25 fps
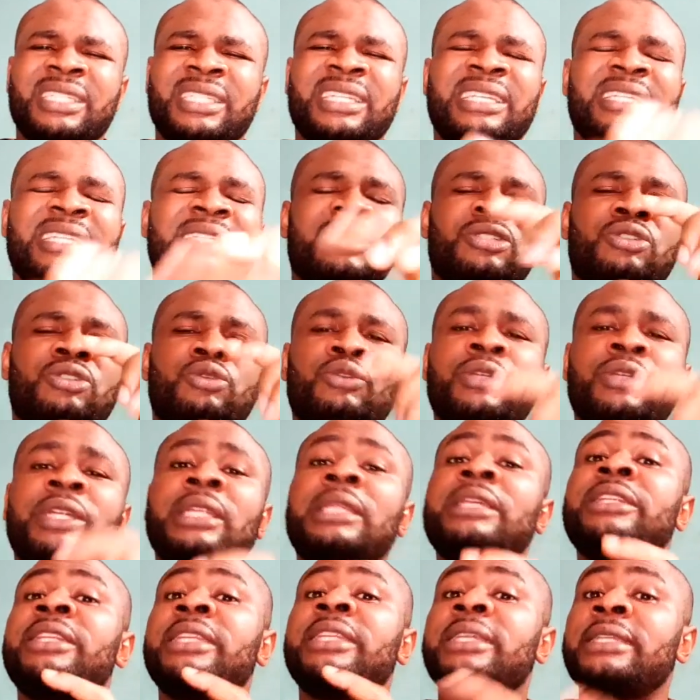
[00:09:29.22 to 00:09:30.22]
is
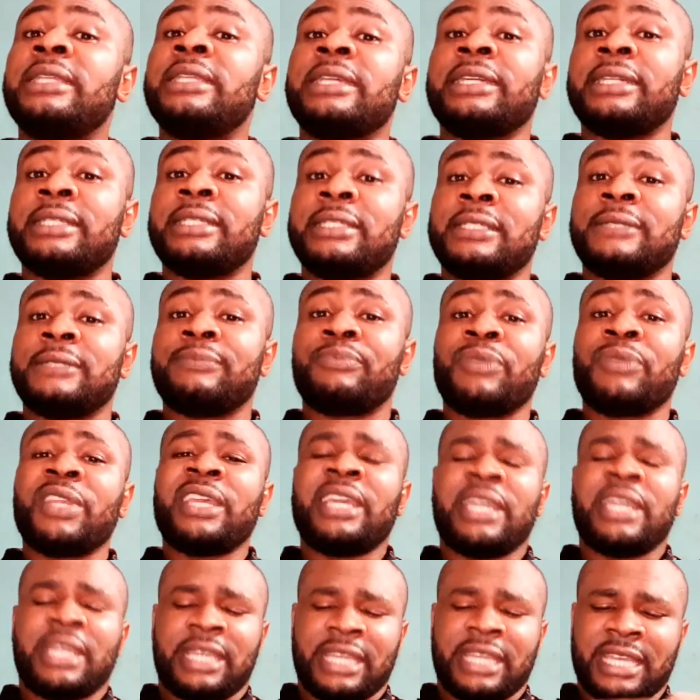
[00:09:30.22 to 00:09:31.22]
really needed
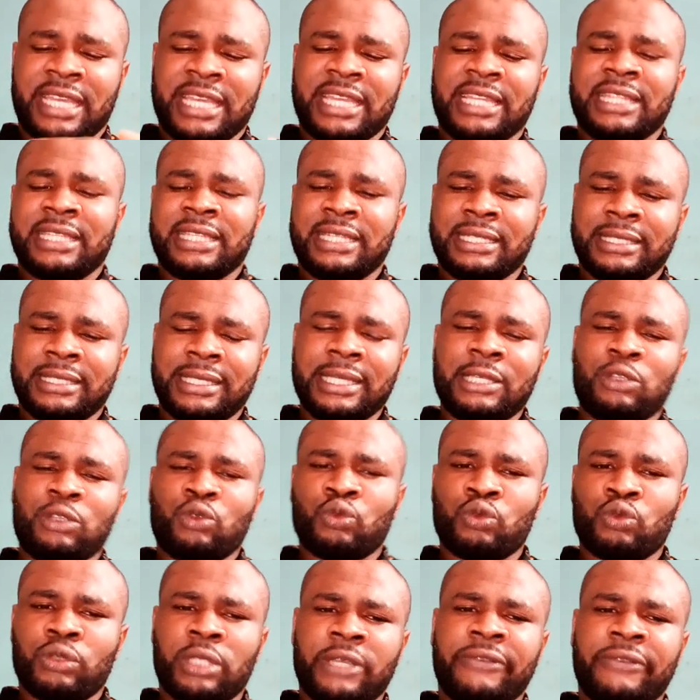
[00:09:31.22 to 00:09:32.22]
in the
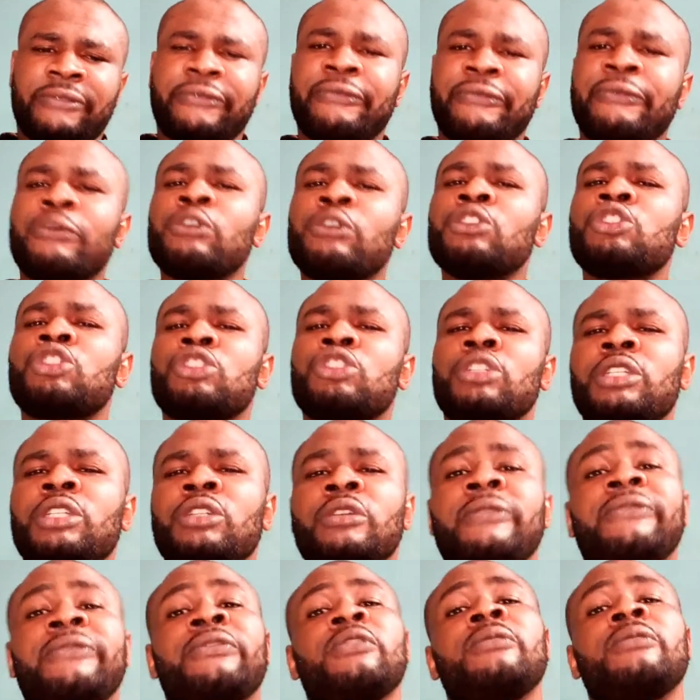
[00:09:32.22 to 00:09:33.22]
day-to-day functioning
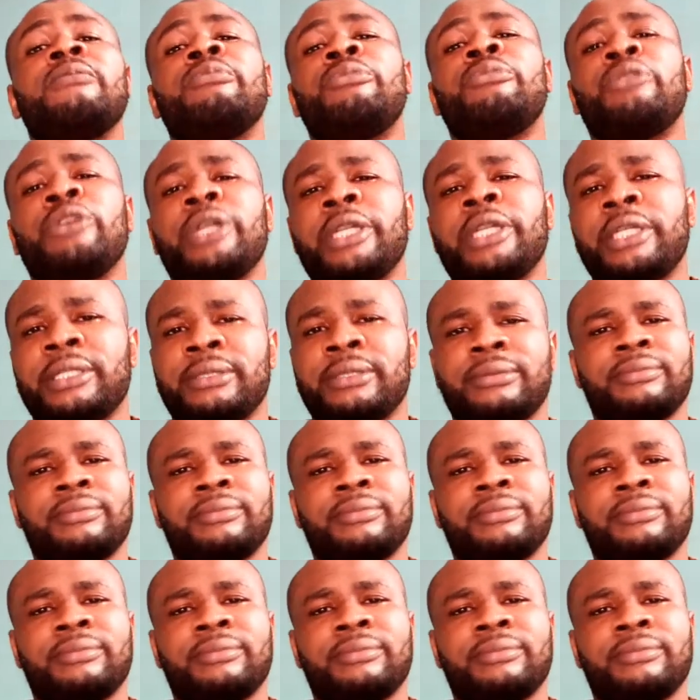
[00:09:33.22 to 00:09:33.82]
of your brain.